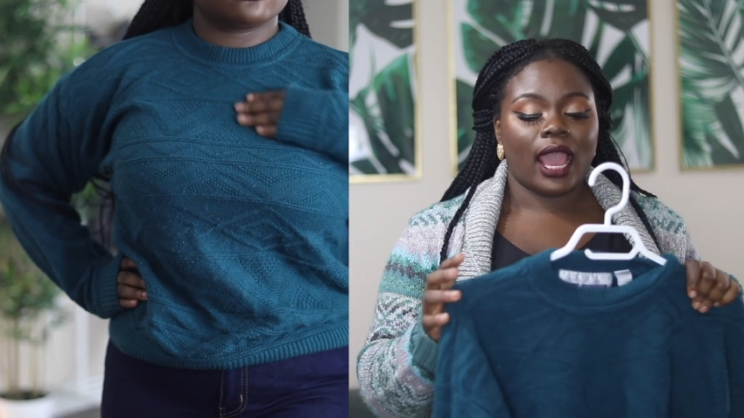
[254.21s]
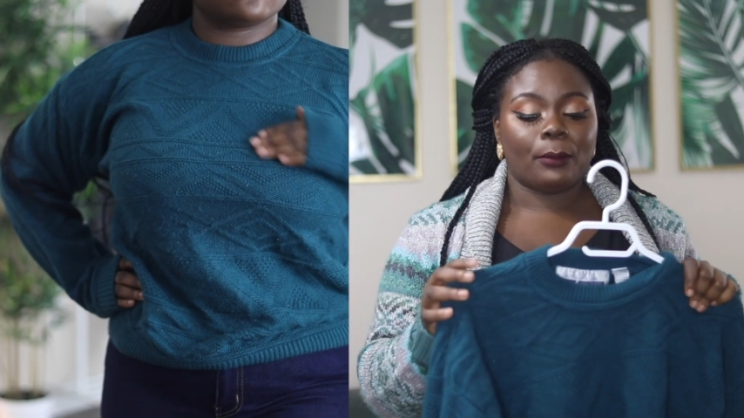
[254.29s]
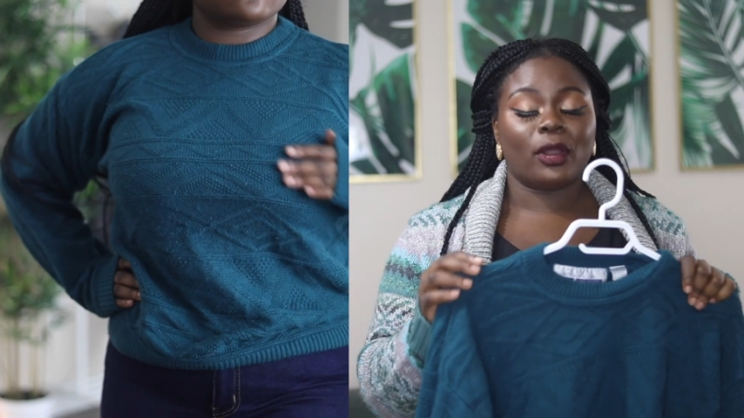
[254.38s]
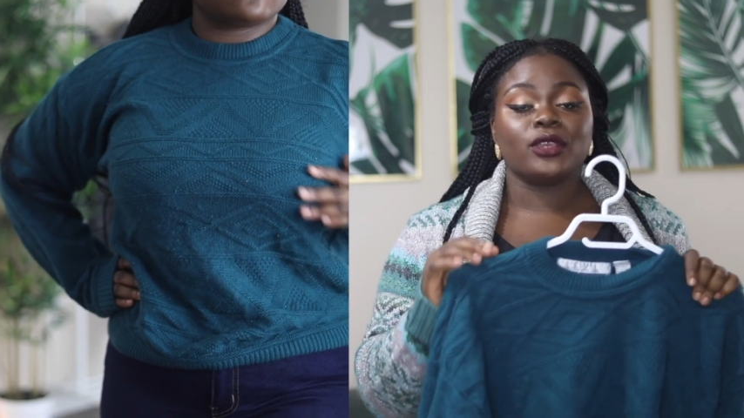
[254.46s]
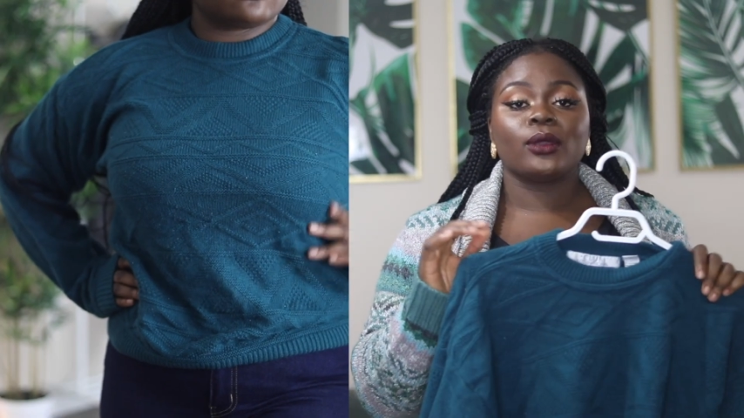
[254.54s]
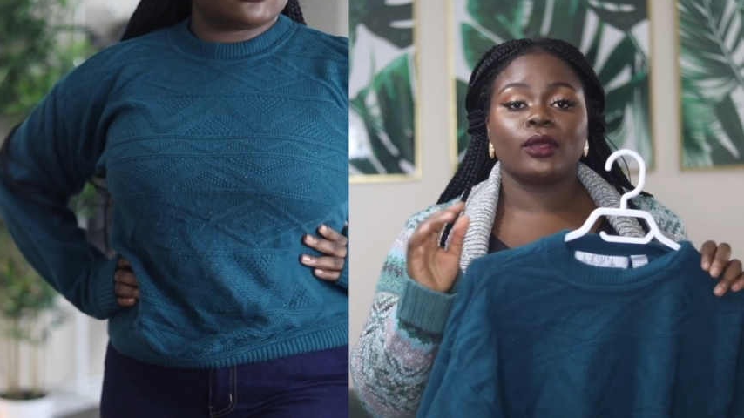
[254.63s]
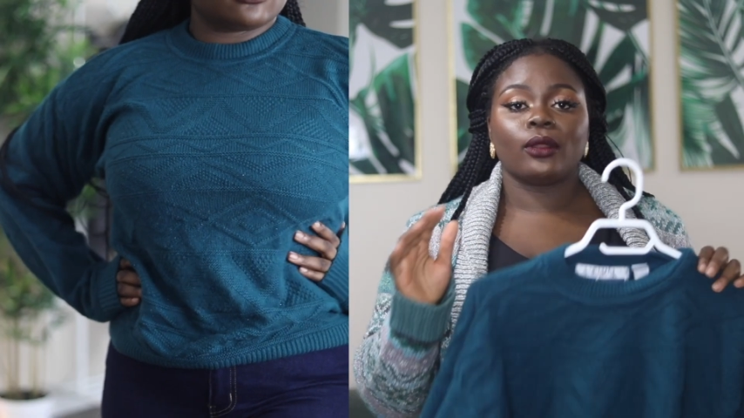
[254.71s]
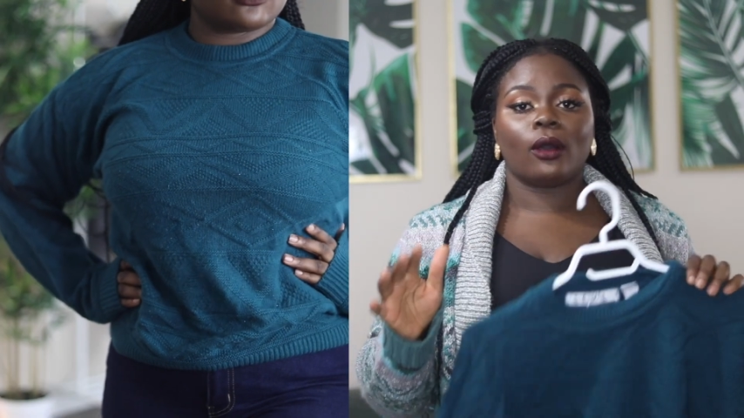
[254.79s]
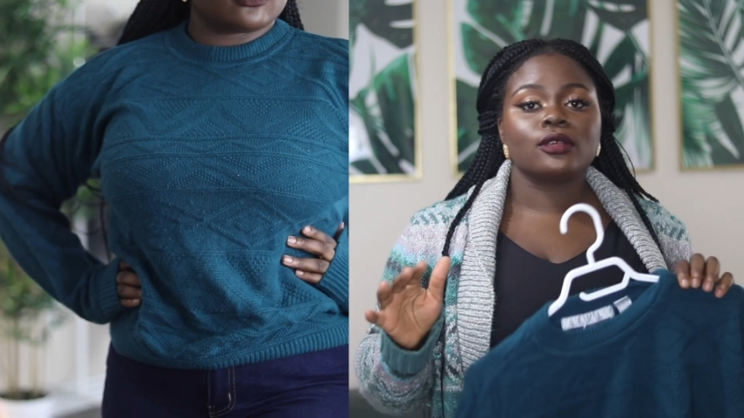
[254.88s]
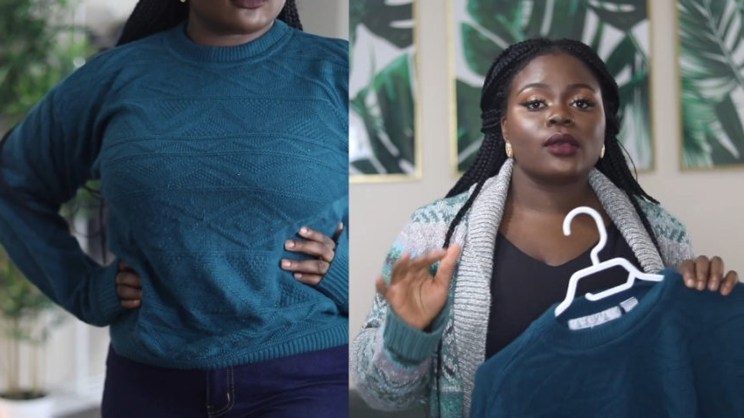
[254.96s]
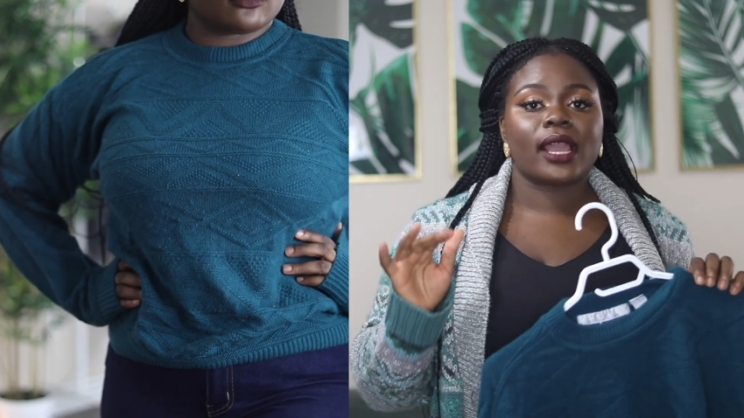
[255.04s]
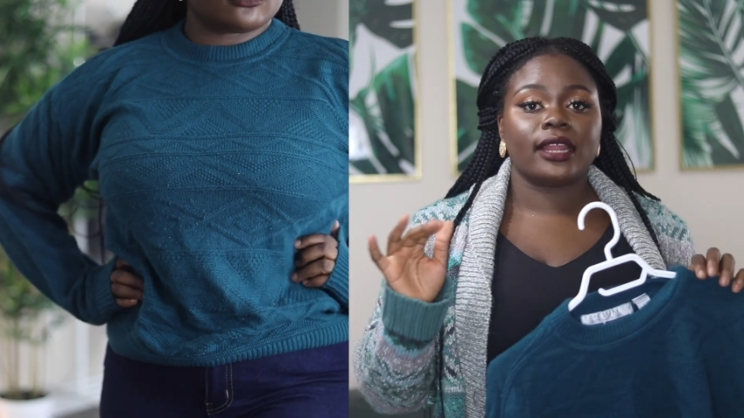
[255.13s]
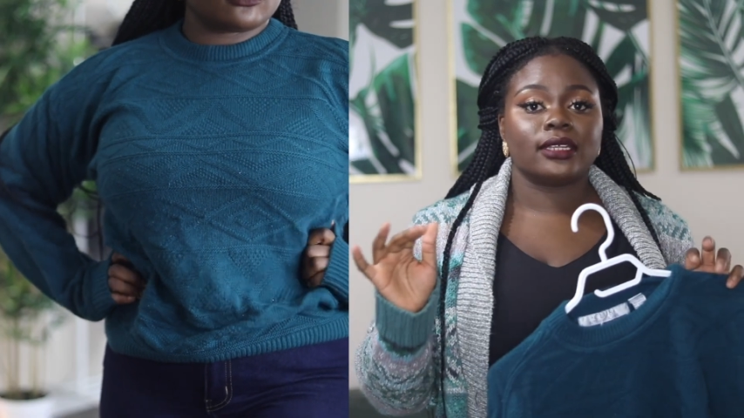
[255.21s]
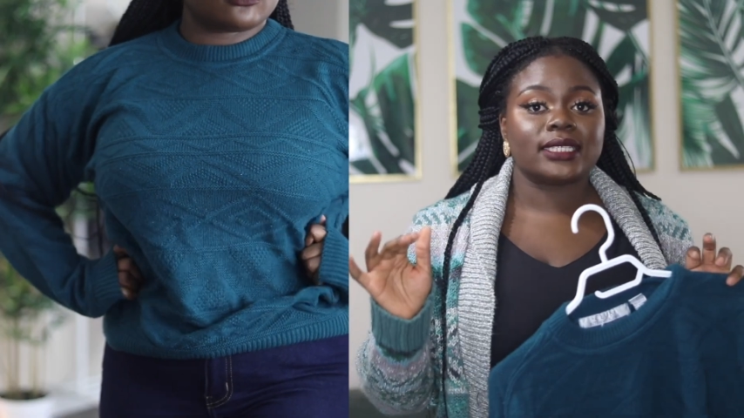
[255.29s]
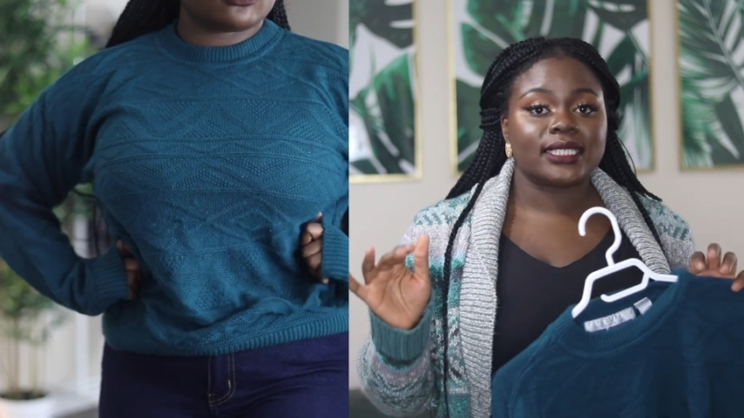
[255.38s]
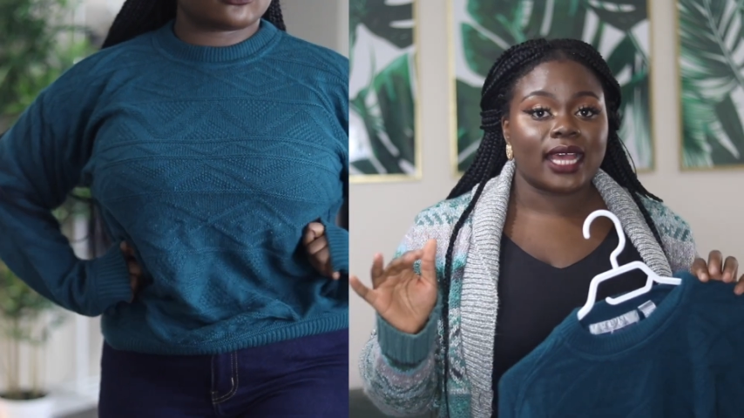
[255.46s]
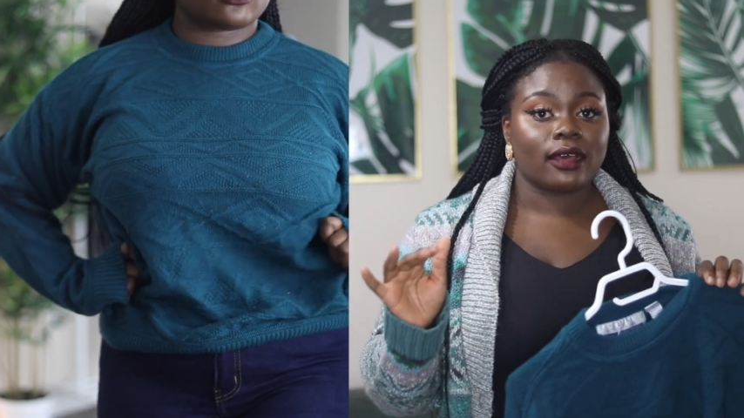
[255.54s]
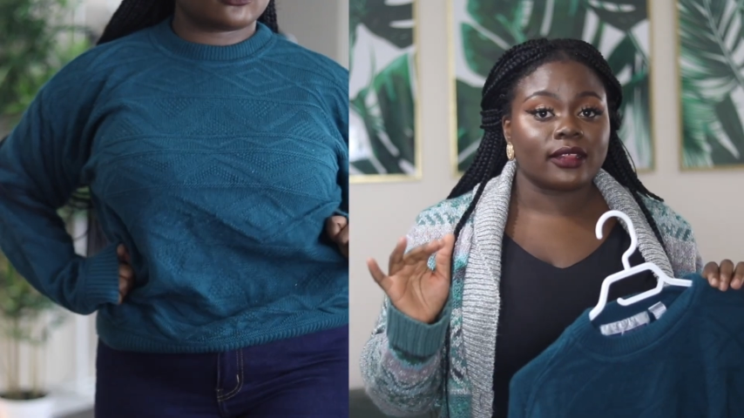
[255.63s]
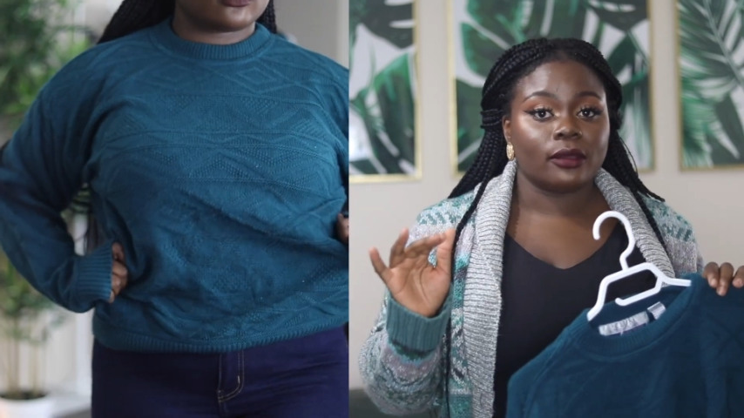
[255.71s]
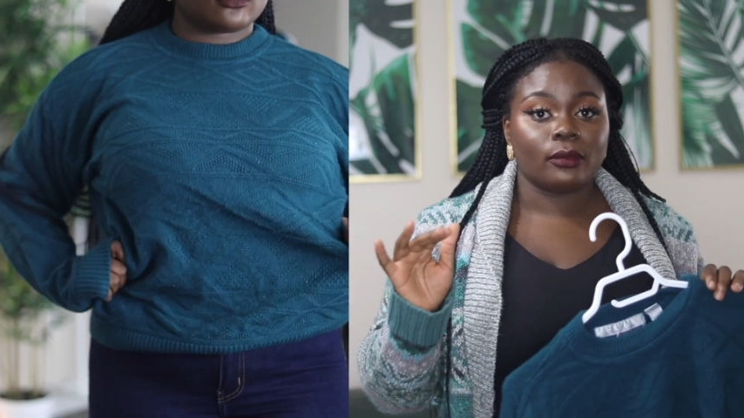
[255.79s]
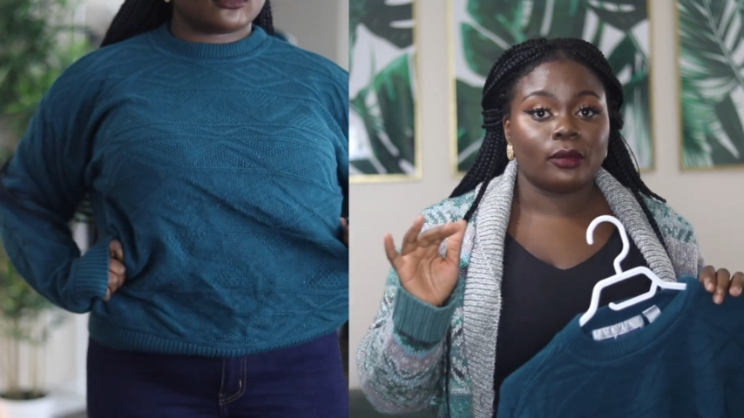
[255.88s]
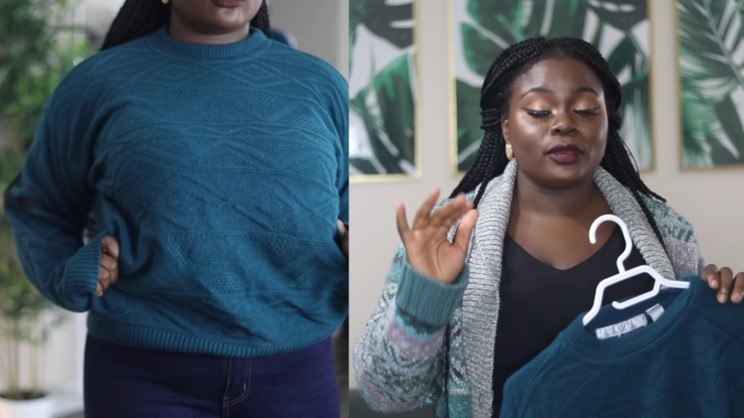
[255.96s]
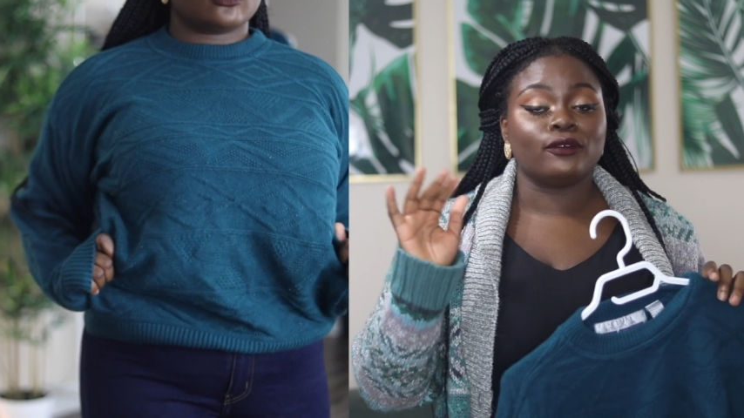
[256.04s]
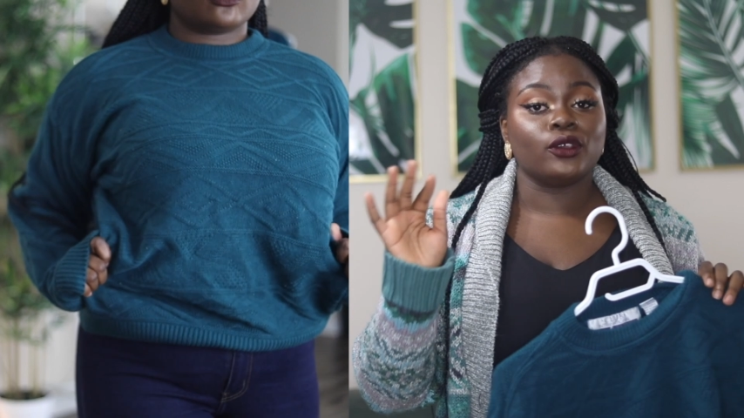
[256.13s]
but you can also kind of style them
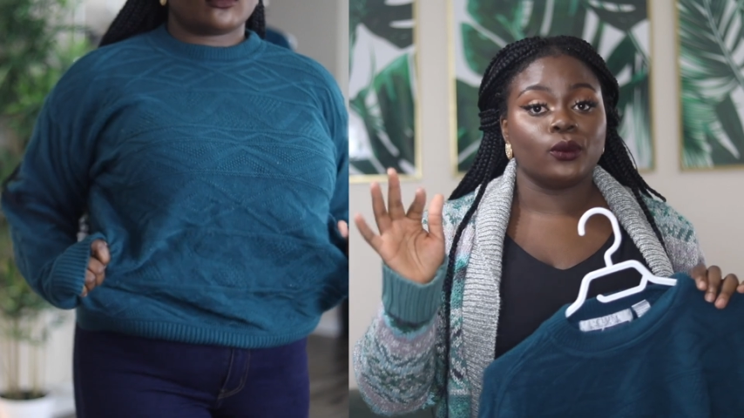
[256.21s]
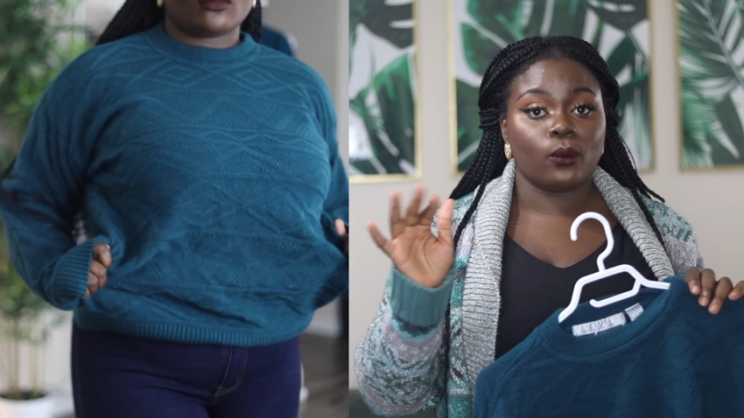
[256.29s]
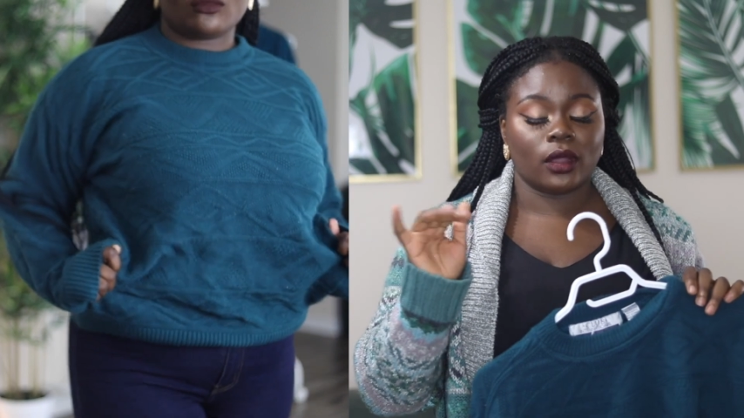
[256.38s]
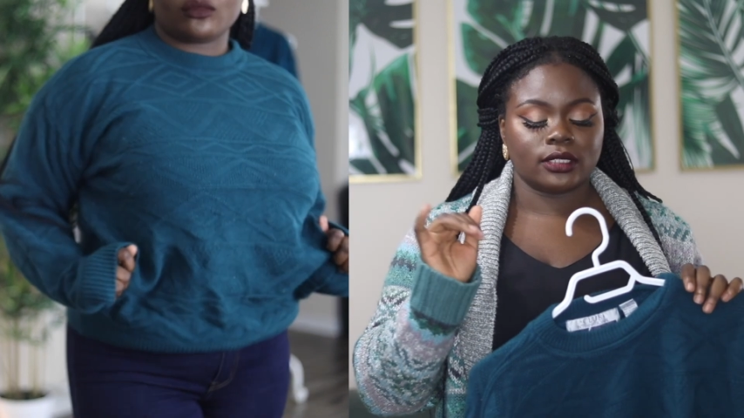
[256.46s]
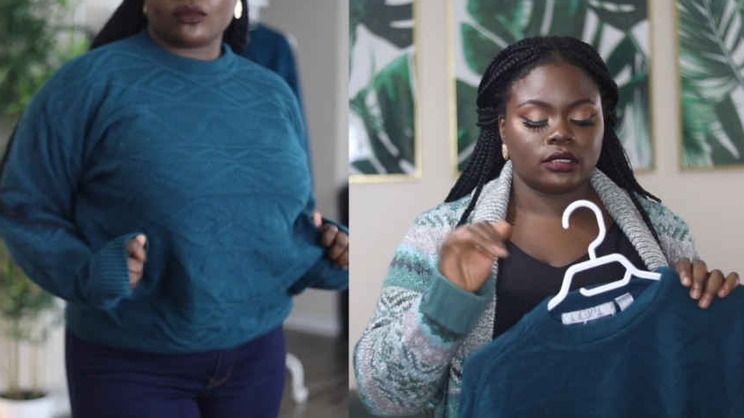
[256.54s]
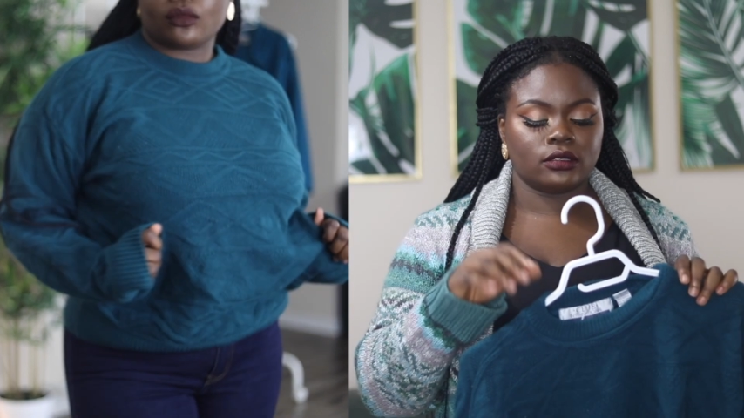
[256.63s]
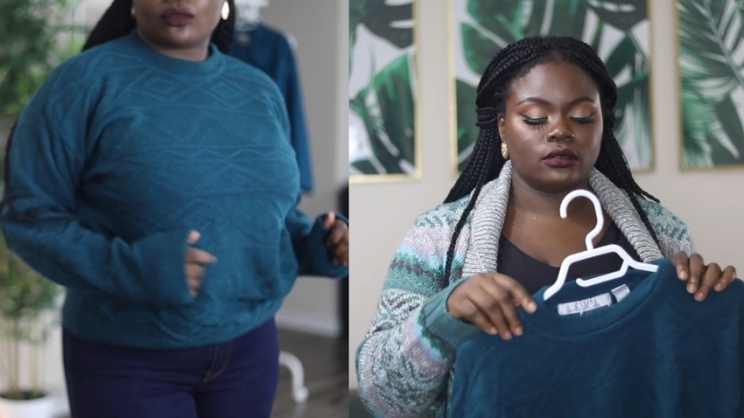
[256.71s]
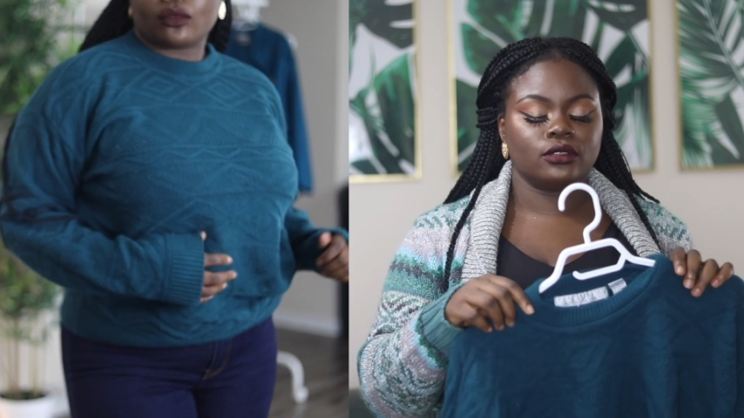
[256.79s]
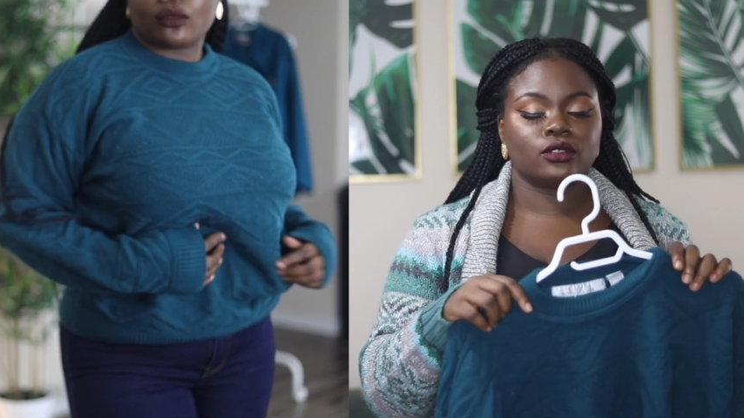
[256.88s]
up if you want to.